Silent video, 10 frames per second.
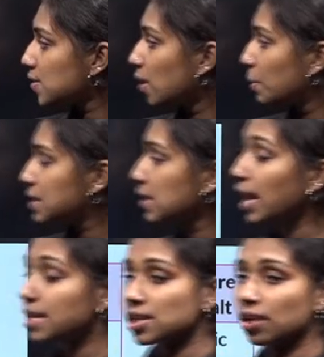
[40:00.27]
column it is the
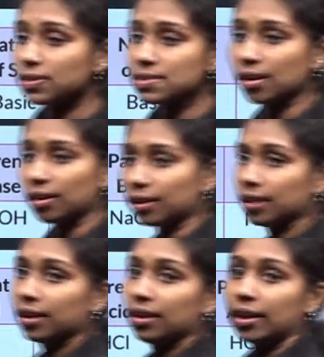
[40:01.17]
nature of the salt.
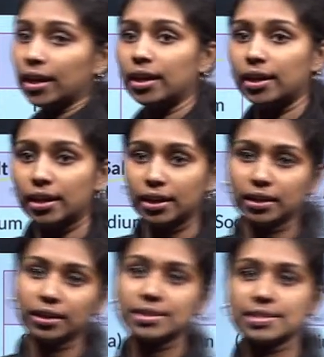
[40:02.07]

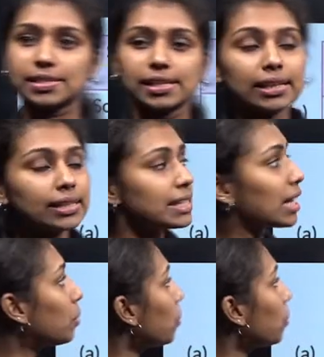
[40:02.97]
Study the table